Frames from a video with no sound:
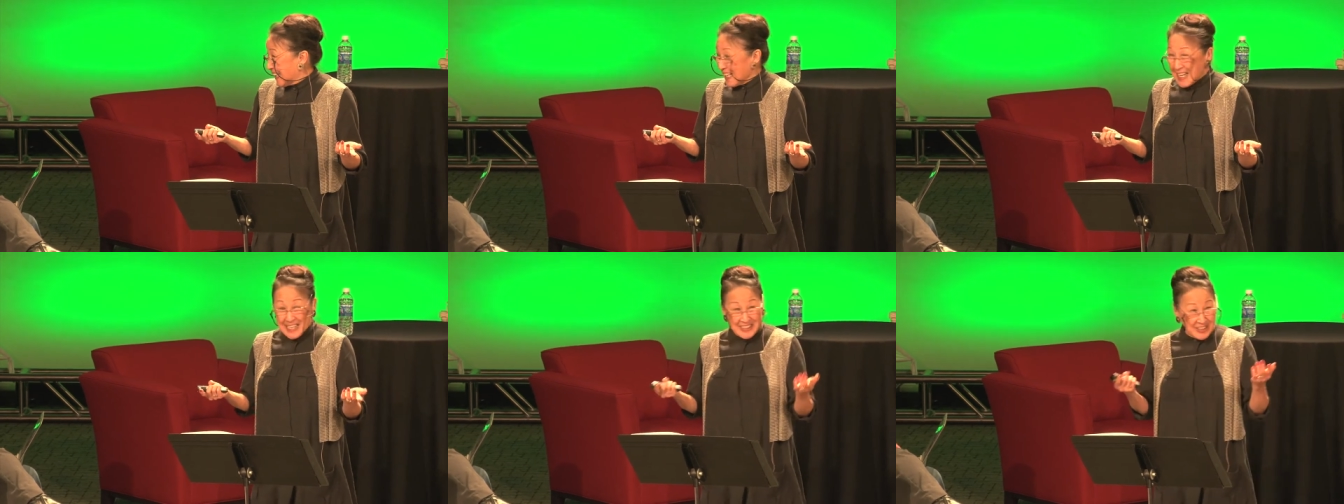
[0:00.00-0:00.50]

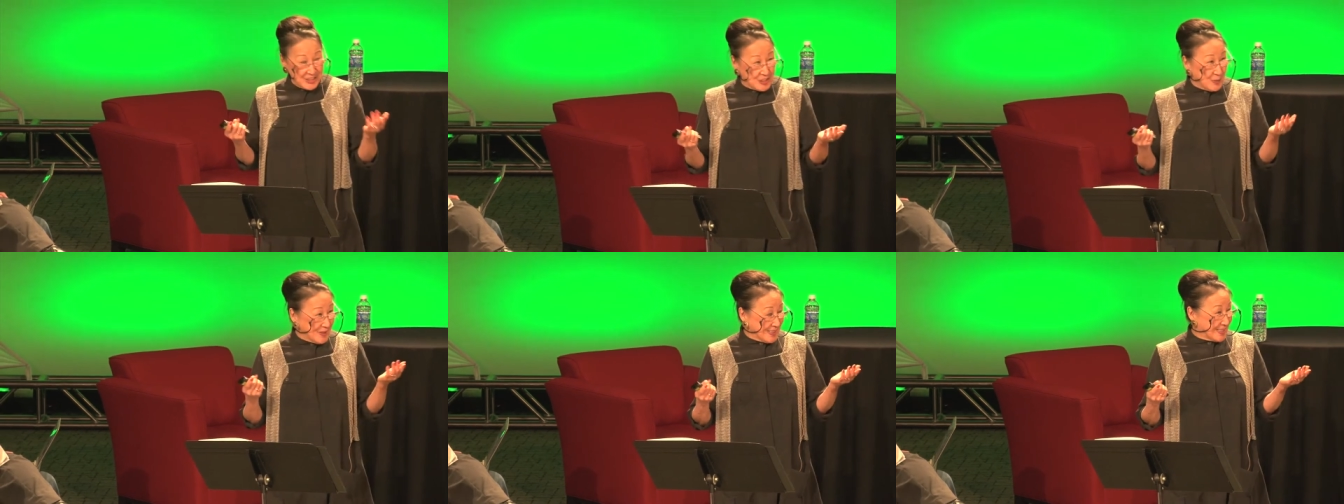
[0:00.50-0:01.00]
And in
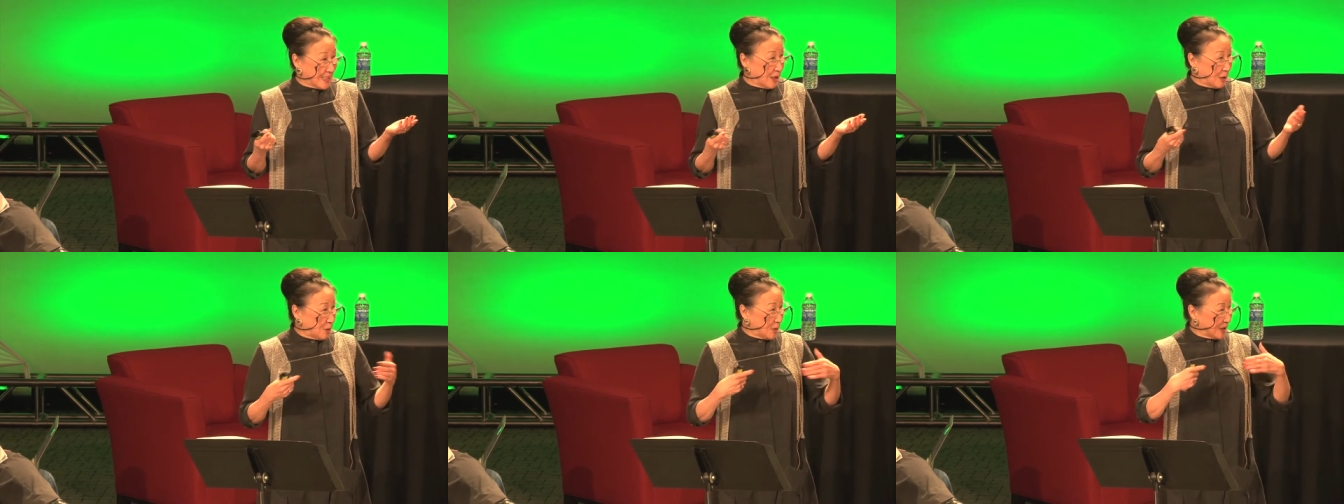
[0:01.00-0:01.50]
doing
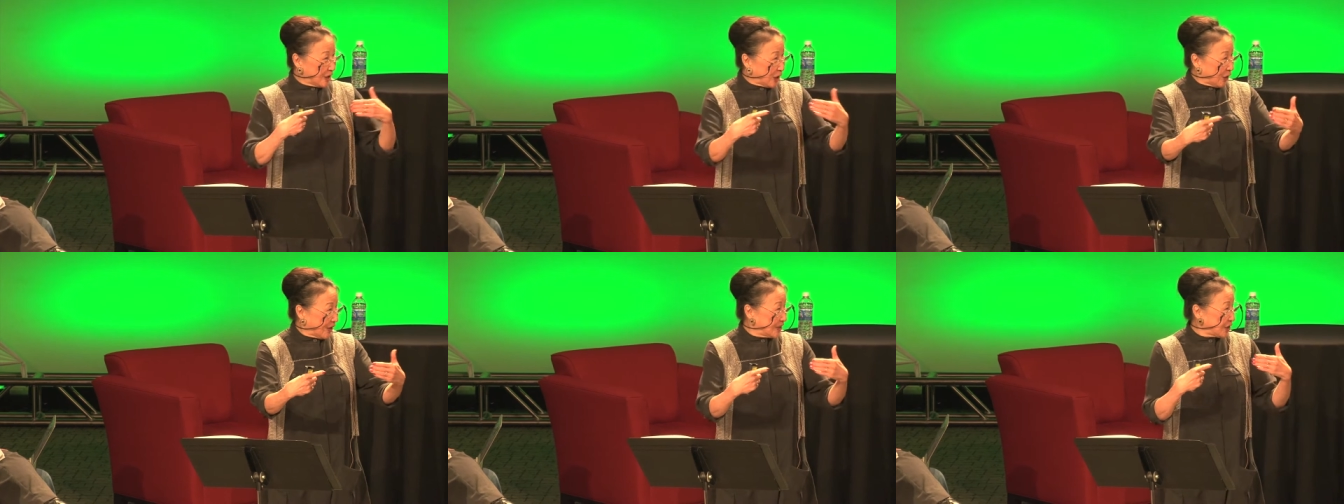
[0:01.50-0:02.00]
so,
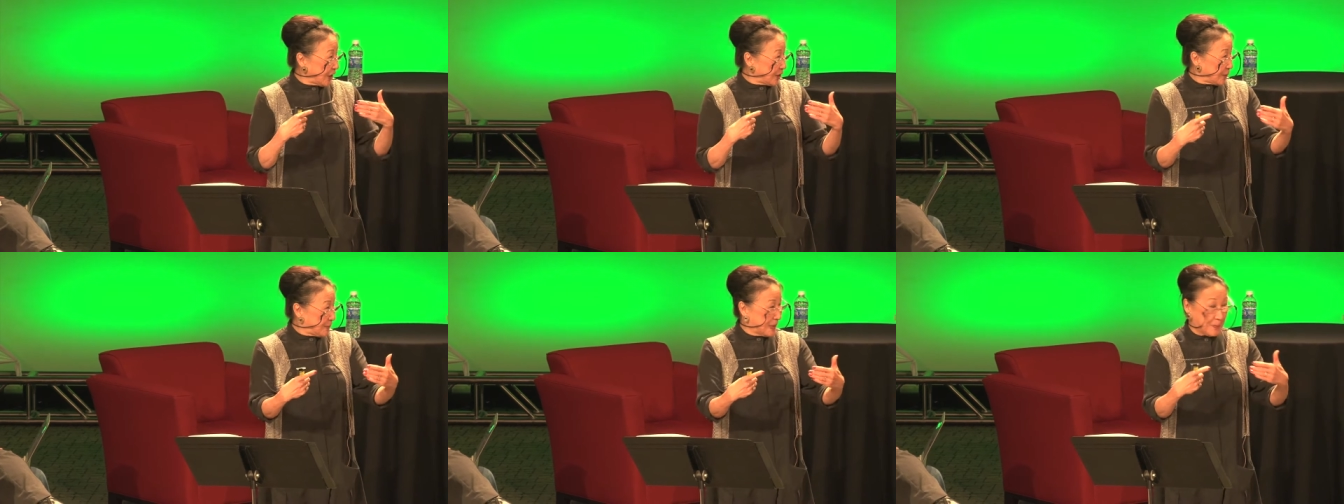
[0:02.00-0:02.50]
encourage other
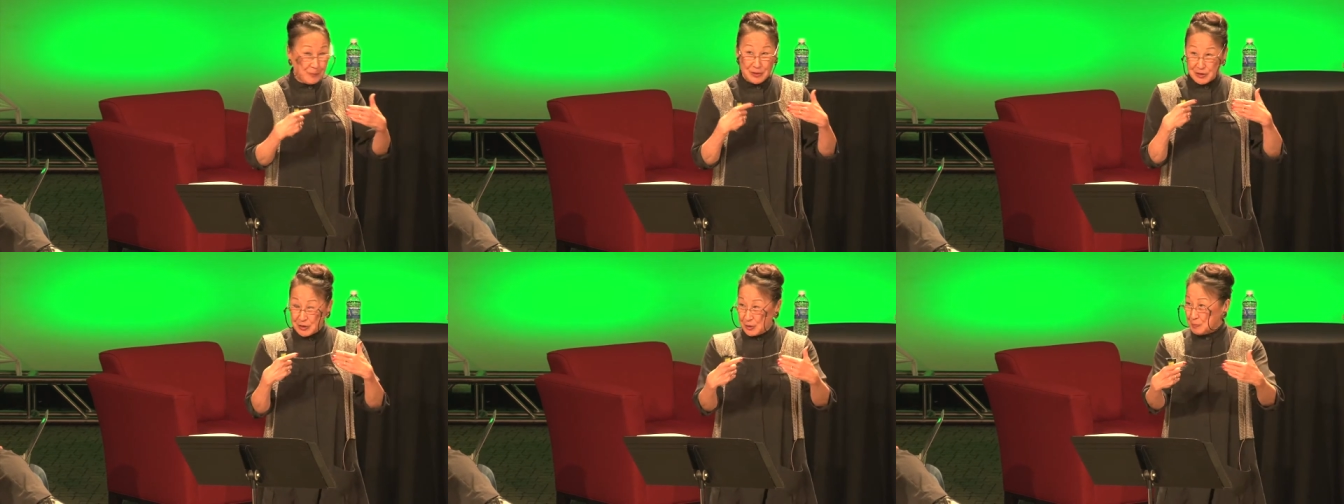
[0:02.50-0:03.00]
people
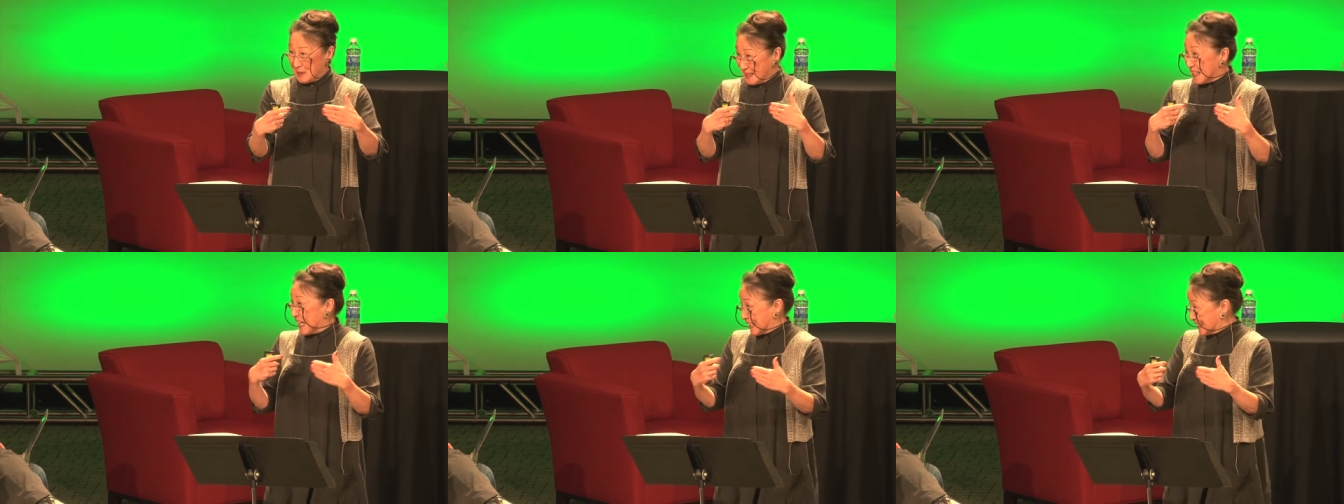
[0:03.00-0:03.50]
to be
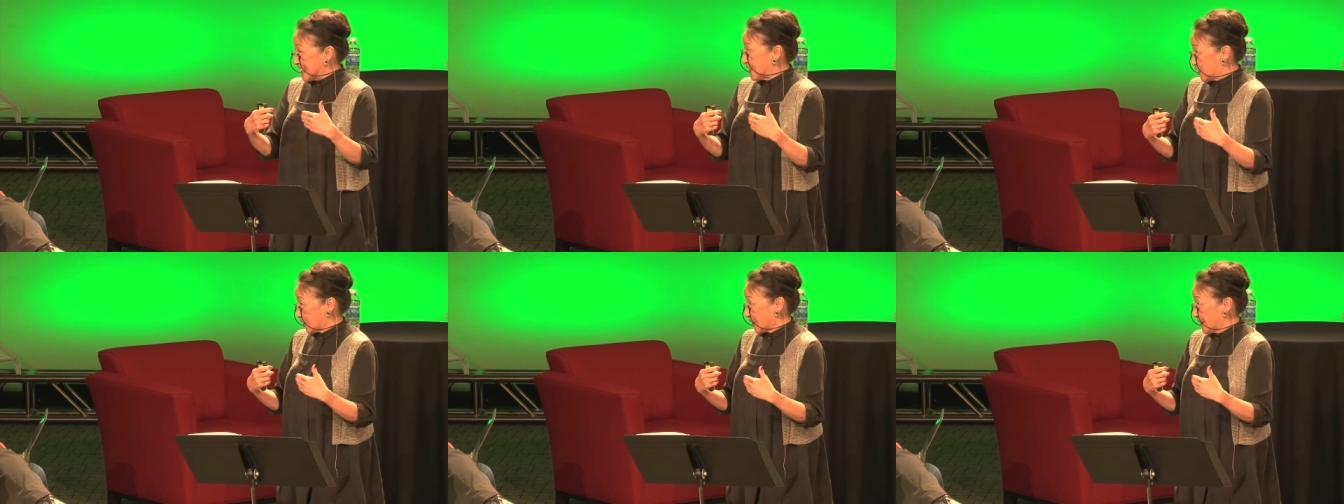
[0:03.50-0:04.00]
a teacher.